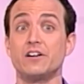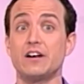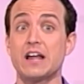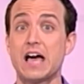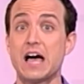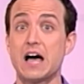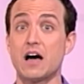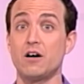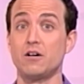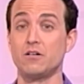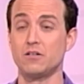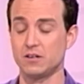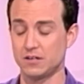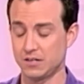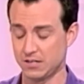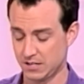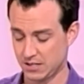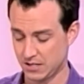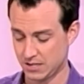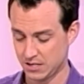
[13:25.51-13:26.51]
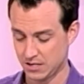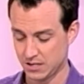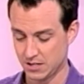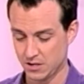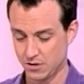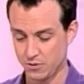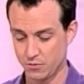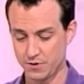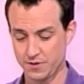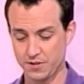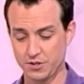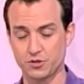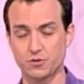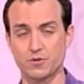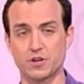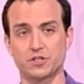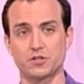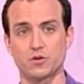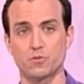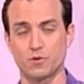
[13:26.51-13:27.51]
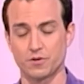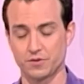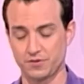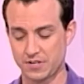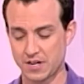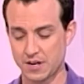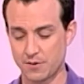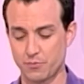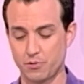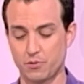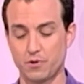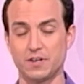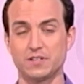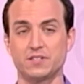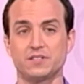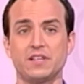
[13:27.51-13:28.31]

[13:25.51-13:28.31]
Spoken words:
now with each question worth 10 points.